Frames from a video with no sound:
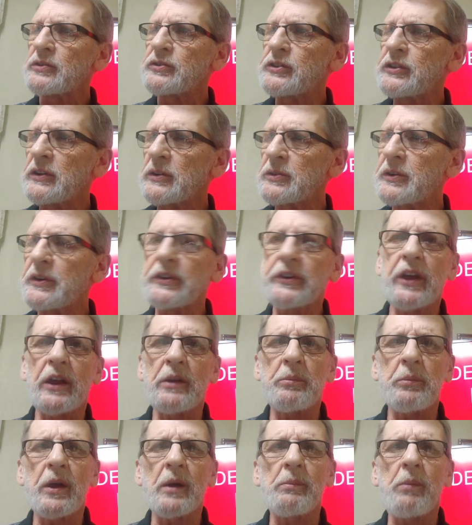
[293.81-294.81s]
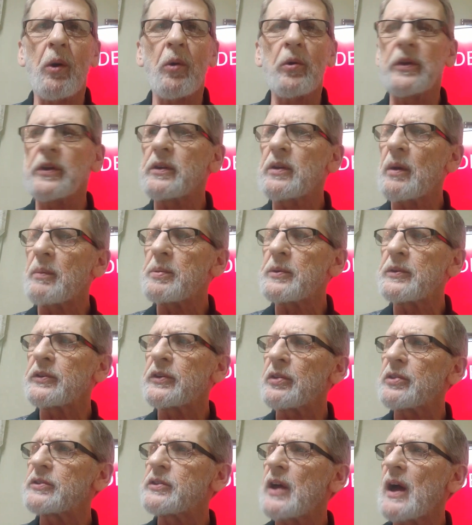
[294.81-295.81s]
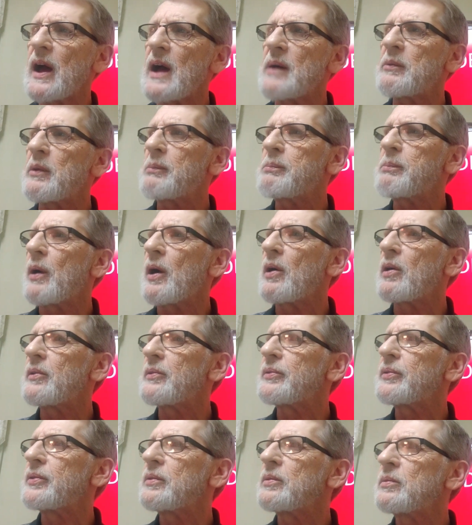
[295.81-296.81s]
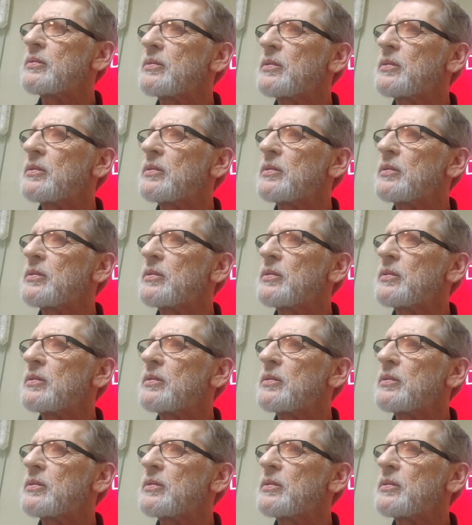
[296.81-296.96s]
children can be aborted up until the time of birth.